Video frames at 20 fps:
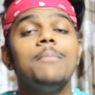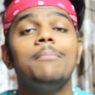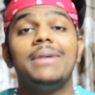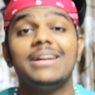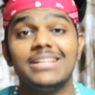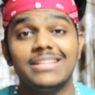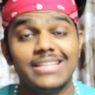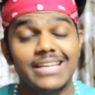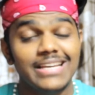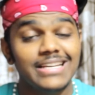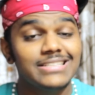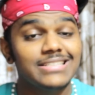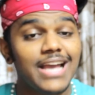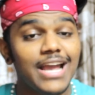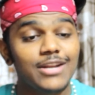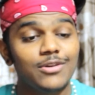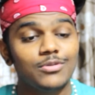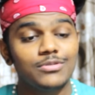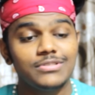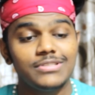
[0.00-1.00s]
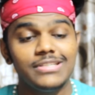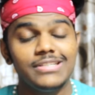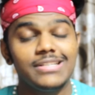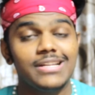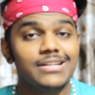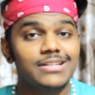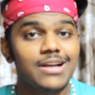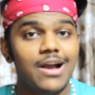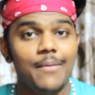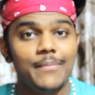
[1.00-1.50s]
But the thing is, I don't see
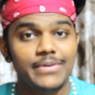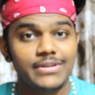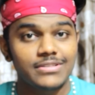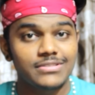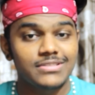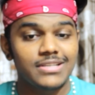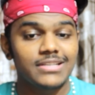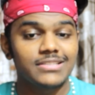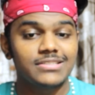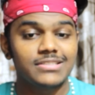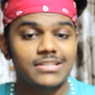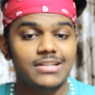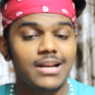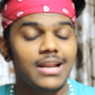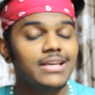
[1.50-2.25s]
that comment section,